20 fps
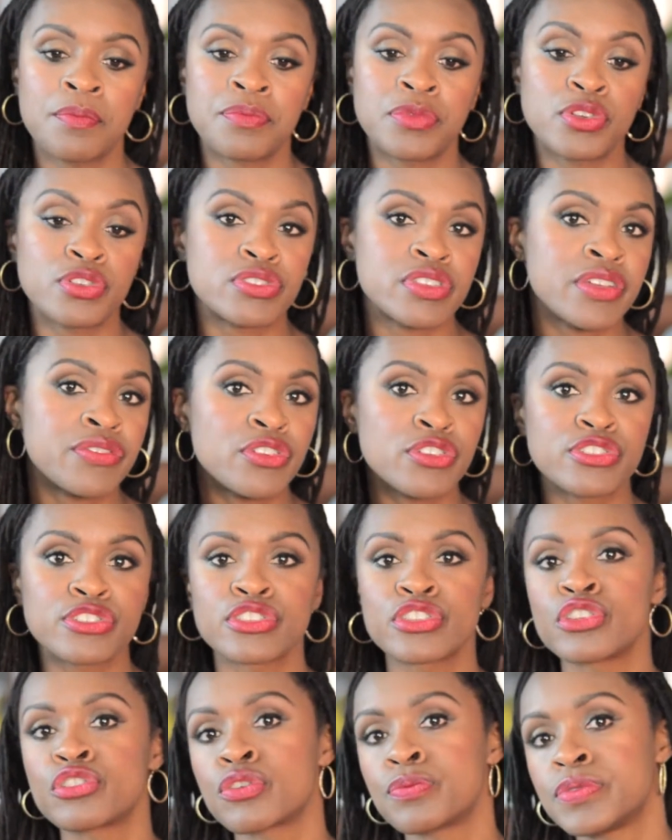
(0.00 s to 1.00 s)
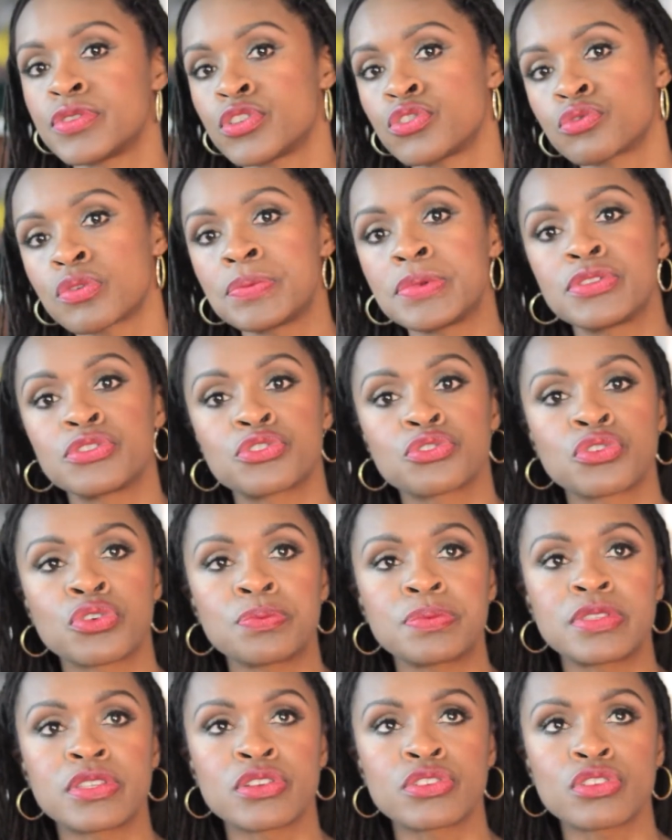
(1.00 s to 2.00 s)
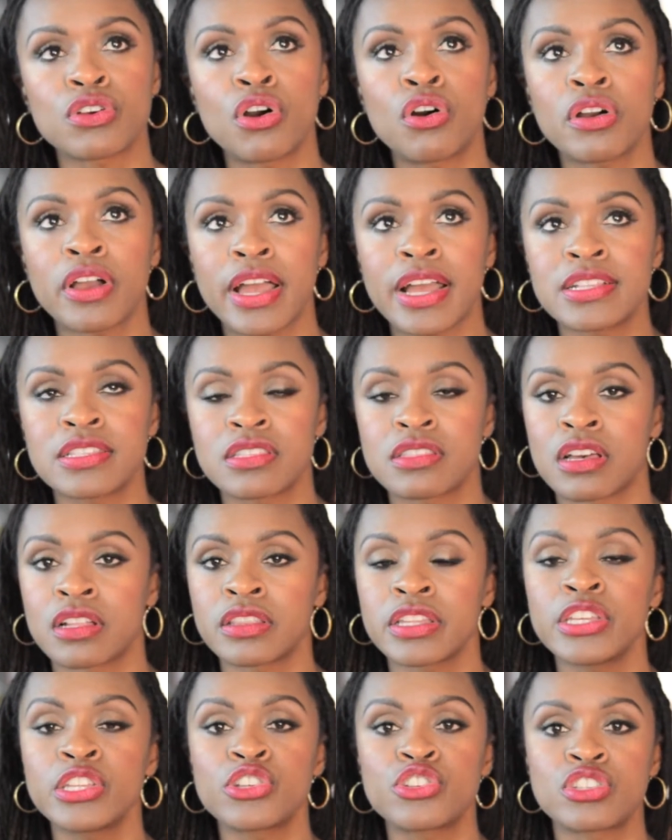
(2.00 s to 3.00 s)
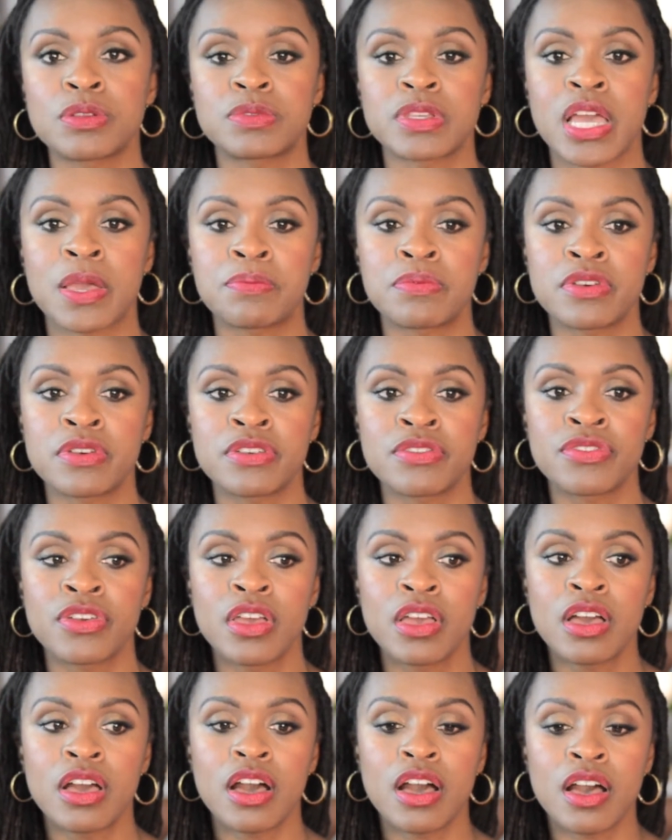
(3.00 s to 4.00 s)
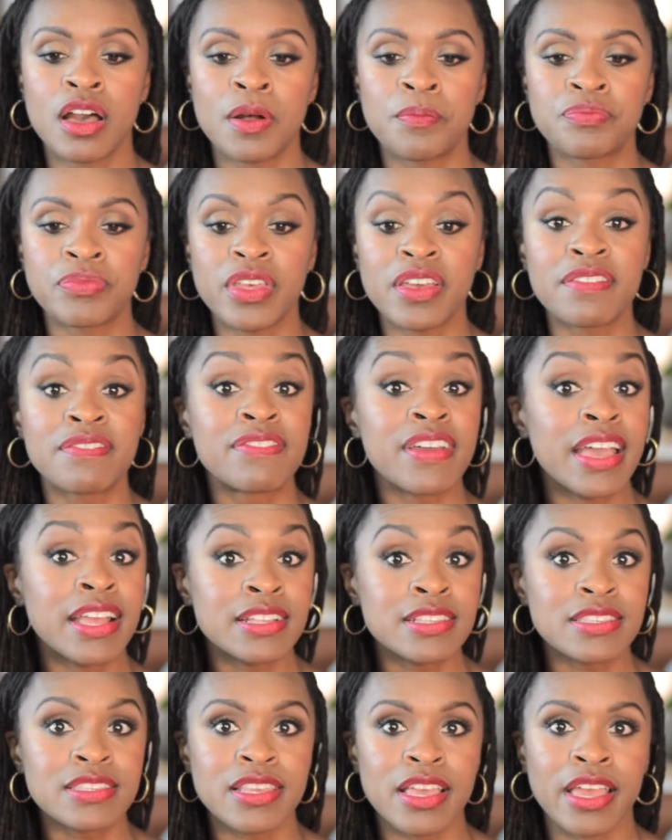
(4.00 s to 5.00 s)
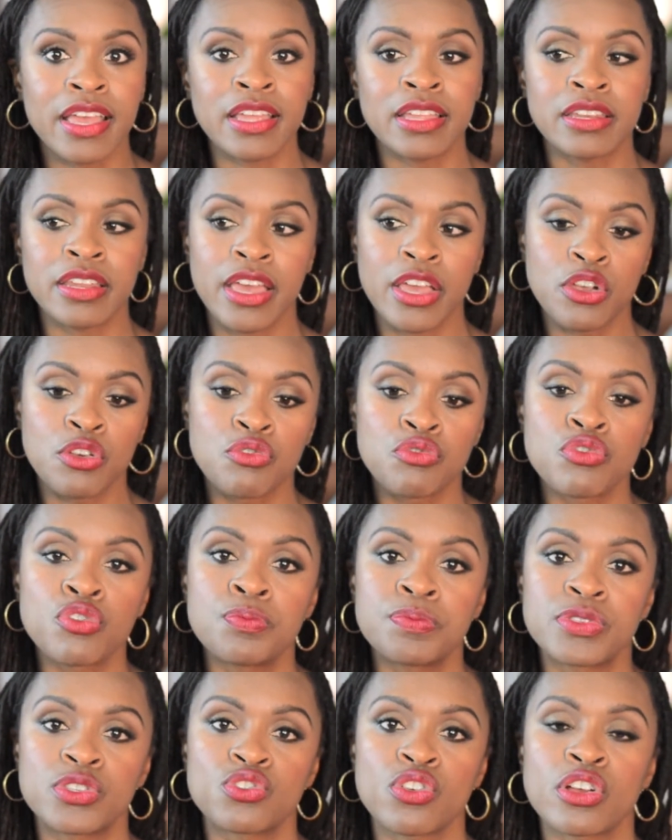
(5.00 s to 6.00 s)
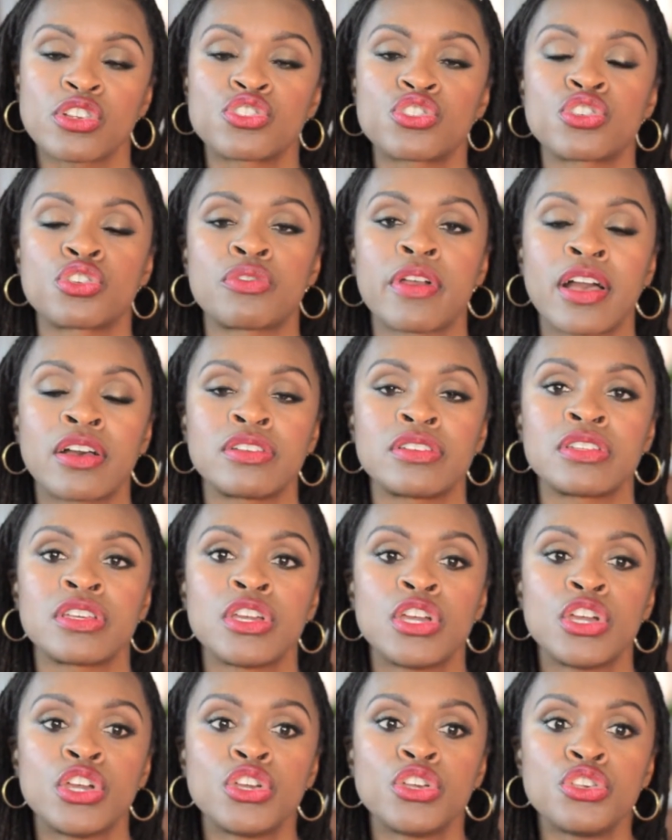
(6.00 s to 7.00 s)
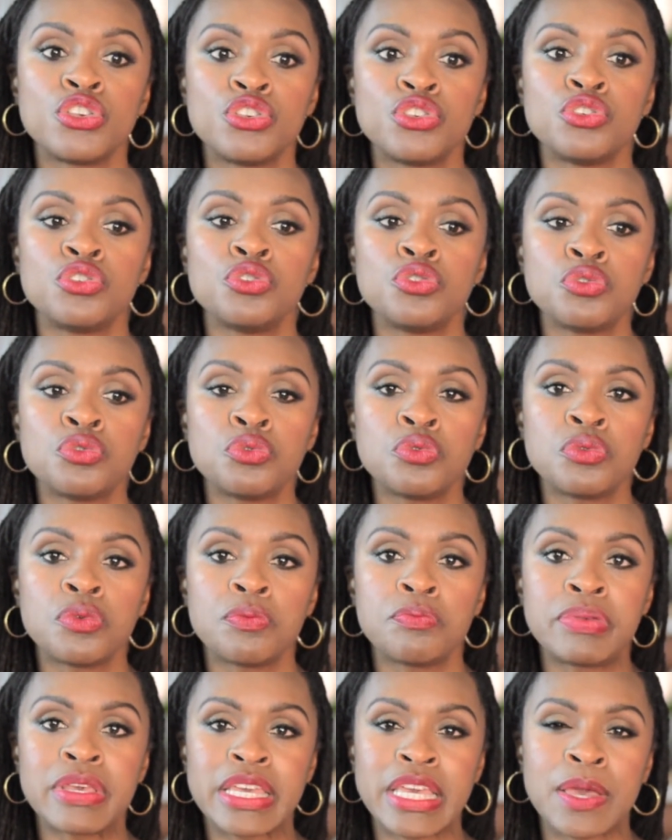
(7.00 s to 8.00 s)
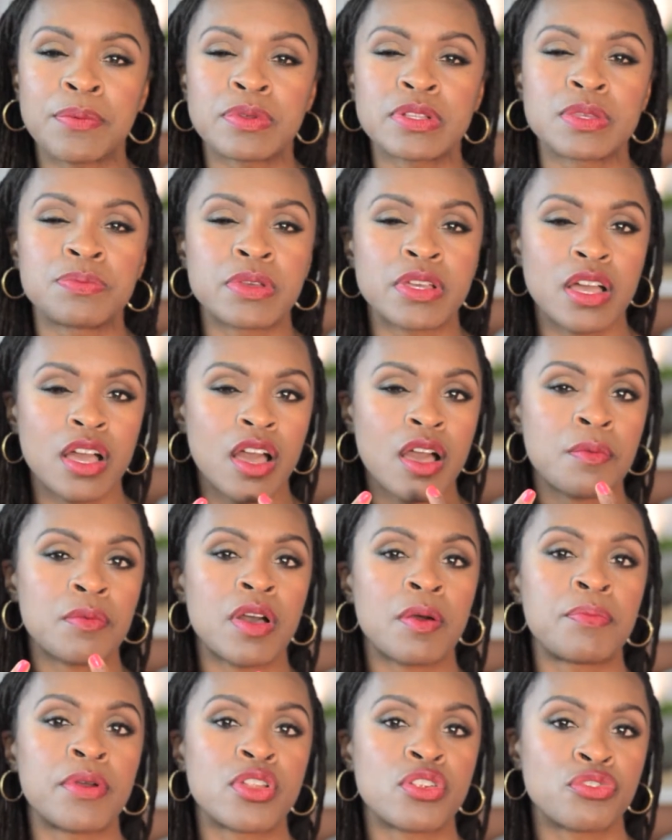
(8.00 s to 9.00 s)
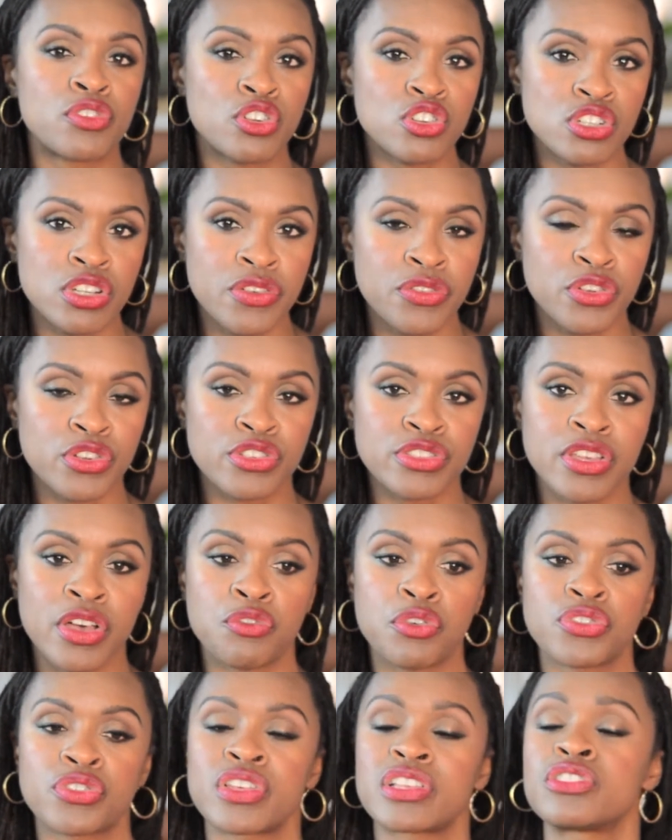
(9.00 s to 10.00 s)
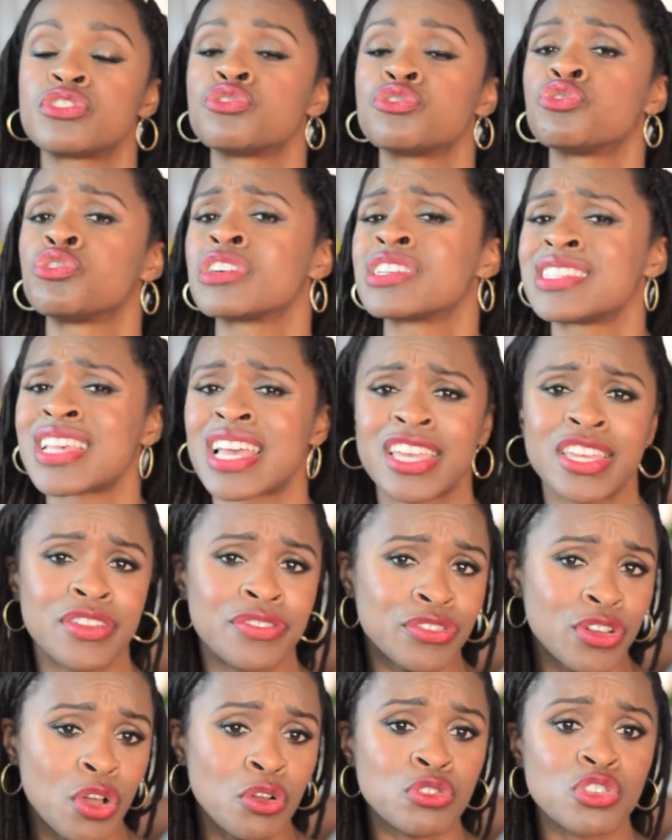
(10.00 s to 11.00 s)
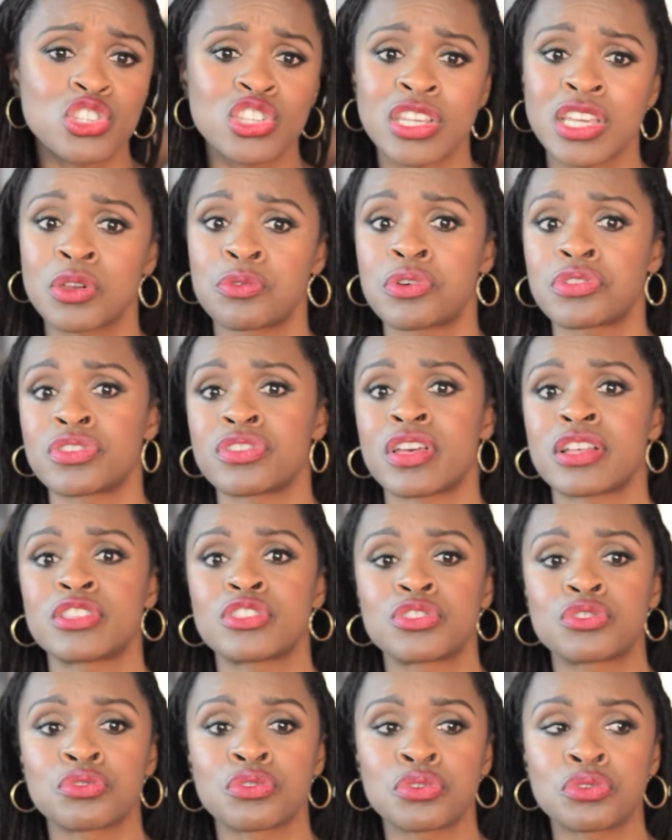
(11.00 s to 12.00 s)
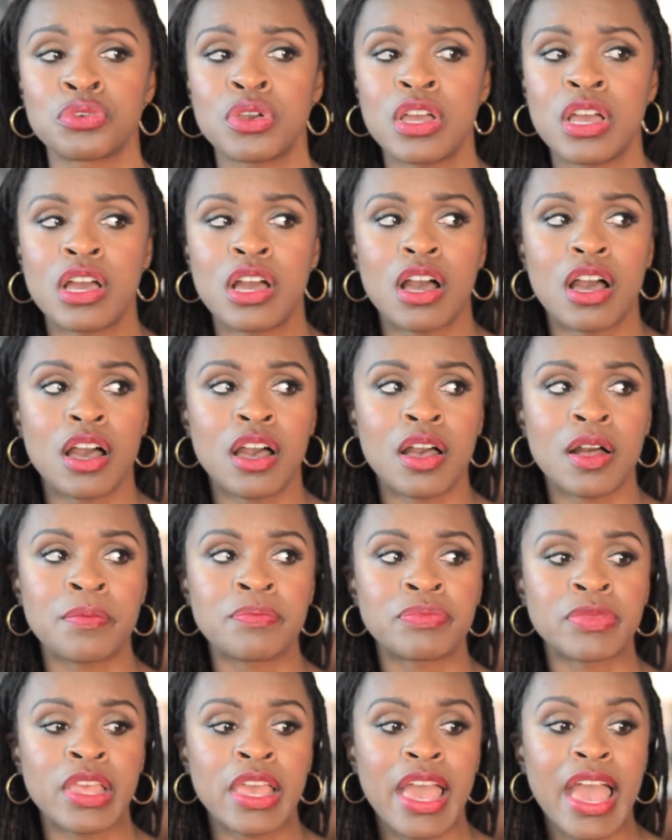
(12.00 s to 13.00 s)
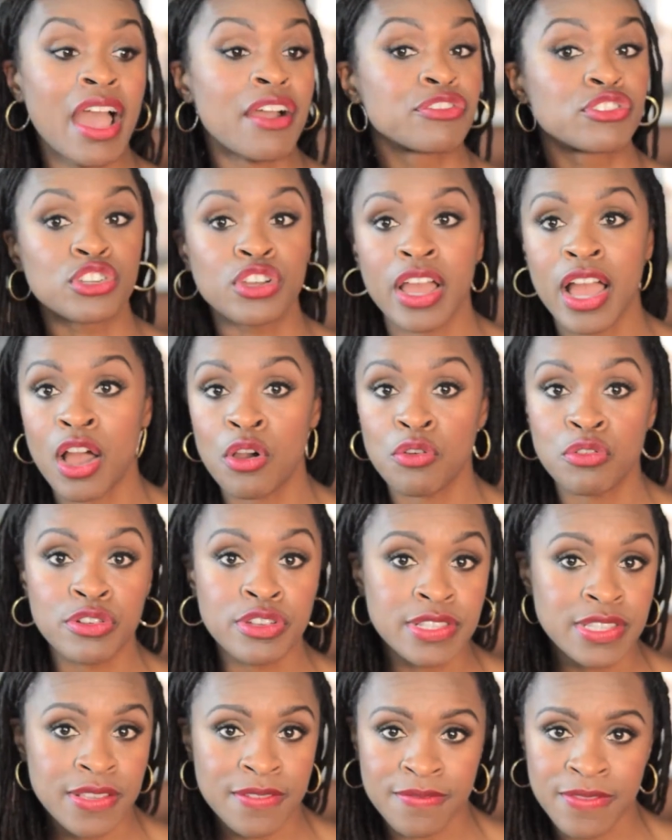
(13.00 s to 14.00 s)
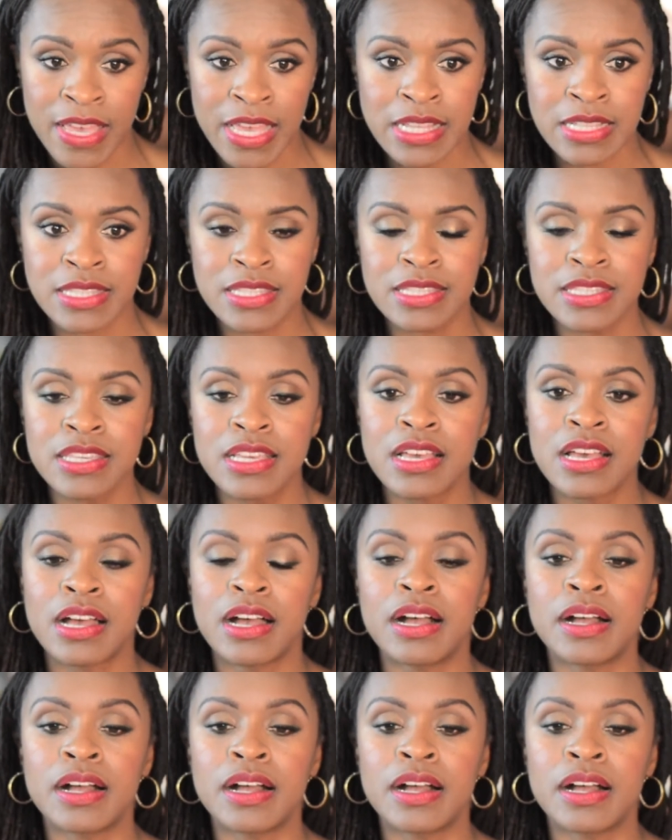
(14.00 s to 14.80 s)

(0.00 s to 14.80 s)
There's diversity groups, there's women's groups, there's all kinds of thought leadership type of events and groups structured around you being able to become a better version of yourself, whether that's through executive coaching, whether that's through after hours events.